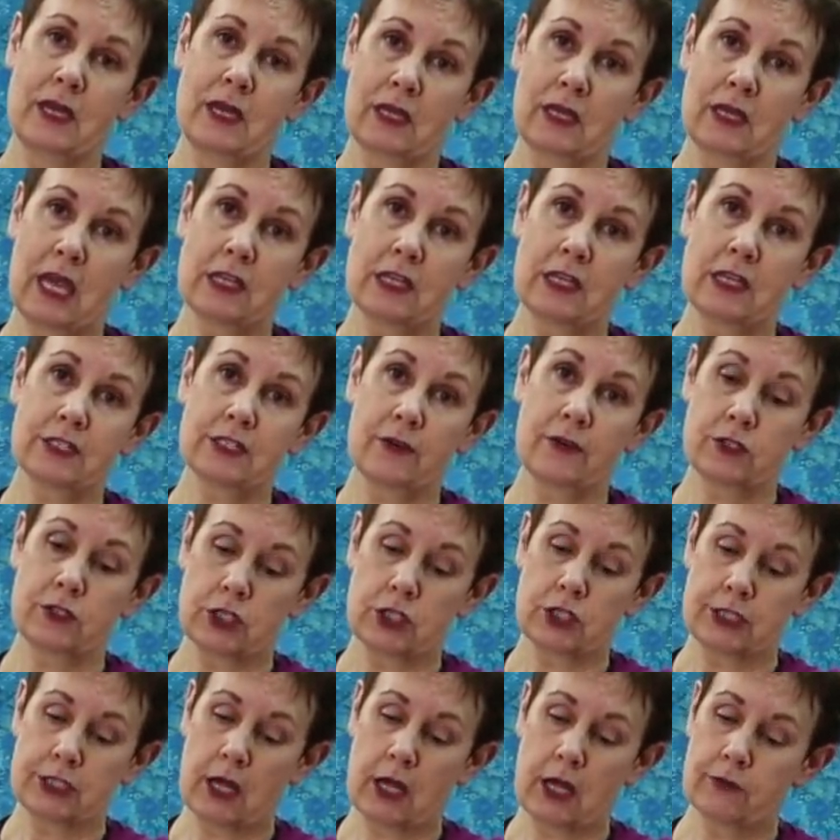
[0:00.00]
Okay, selvage to
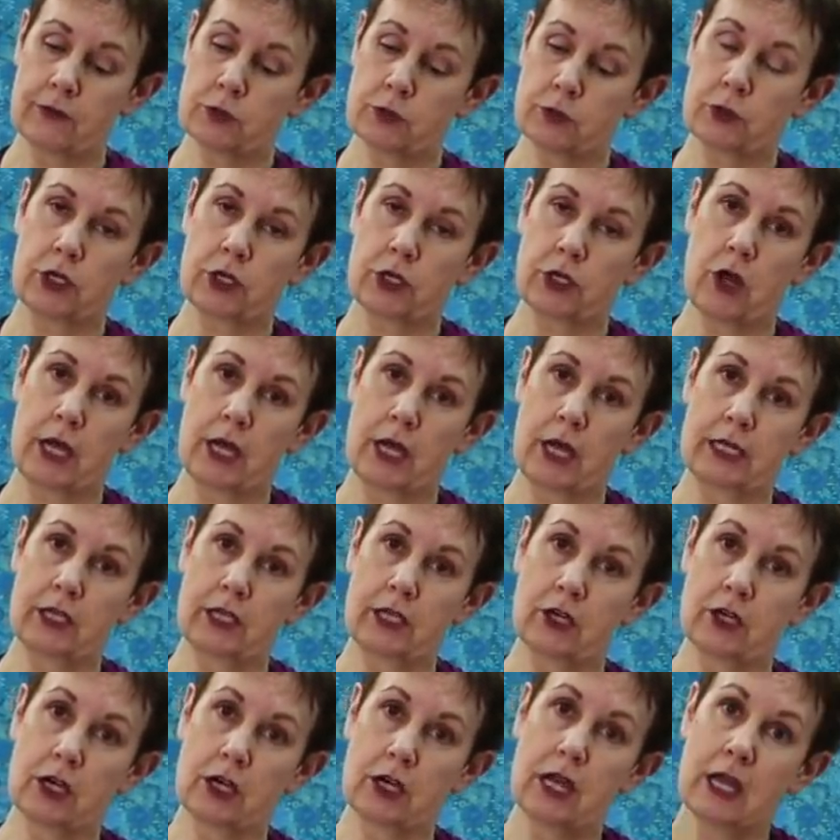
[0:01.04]
selvage, put it on
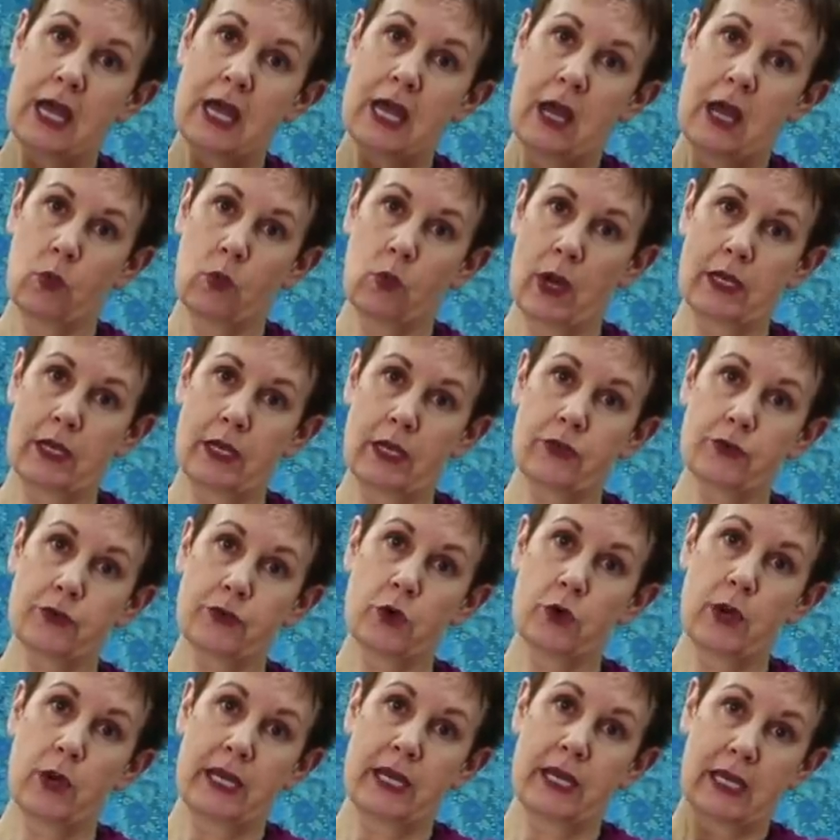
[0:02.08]
here, run it
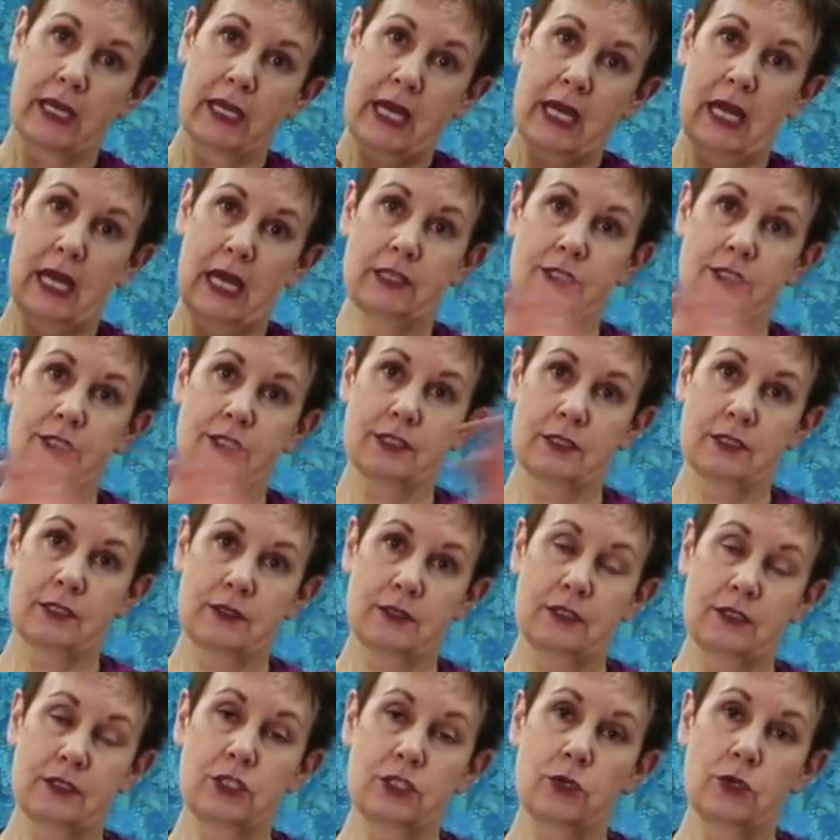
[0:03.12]
through, and it cuts
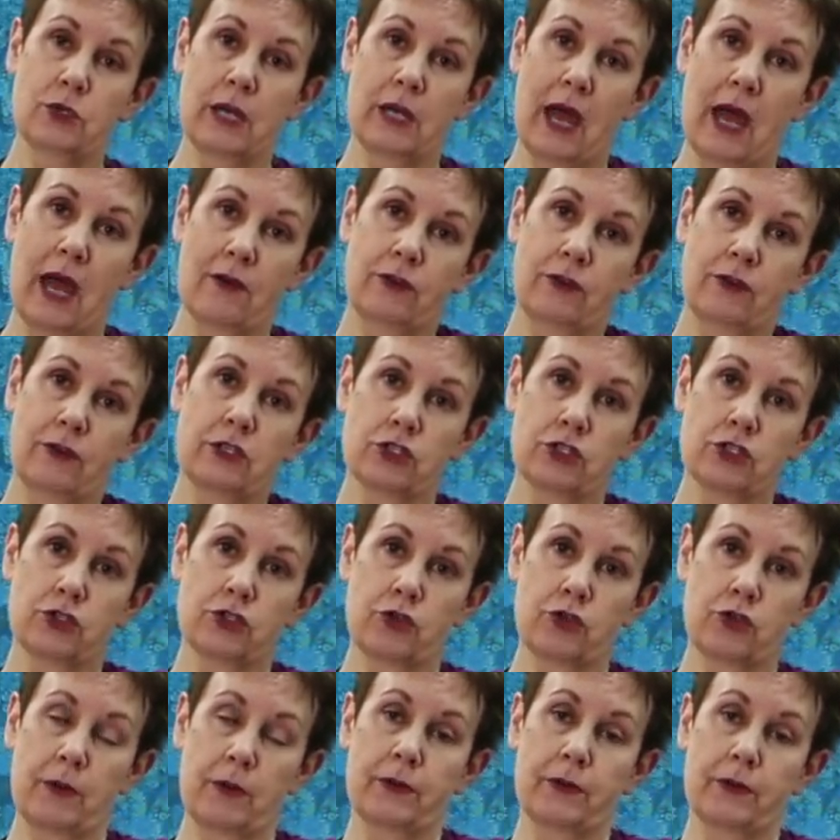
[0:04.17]
the two and a half inch
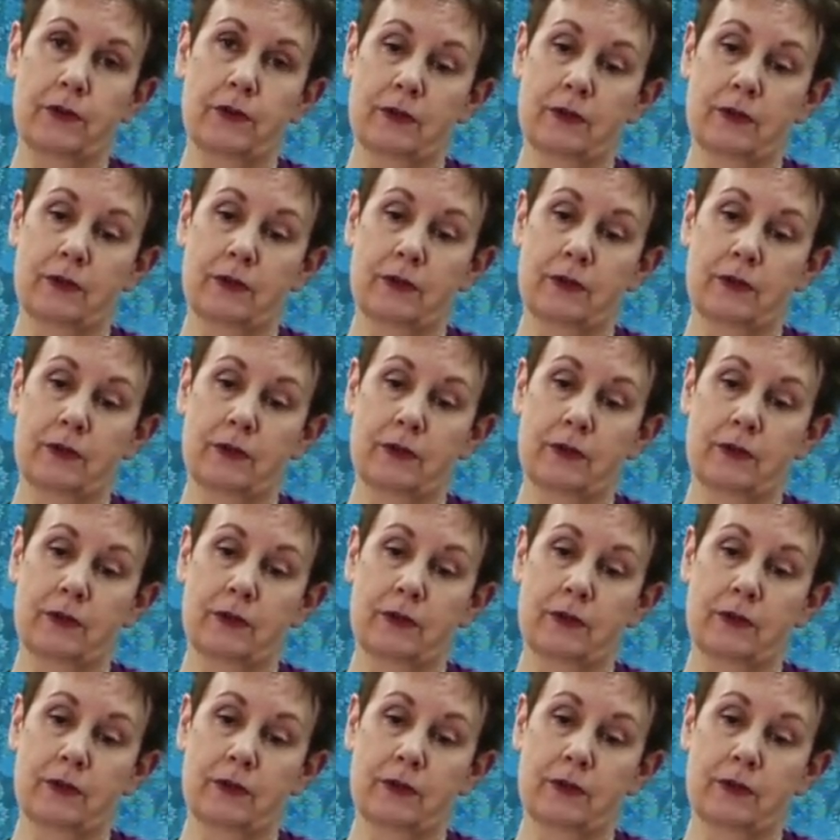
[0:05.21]
strip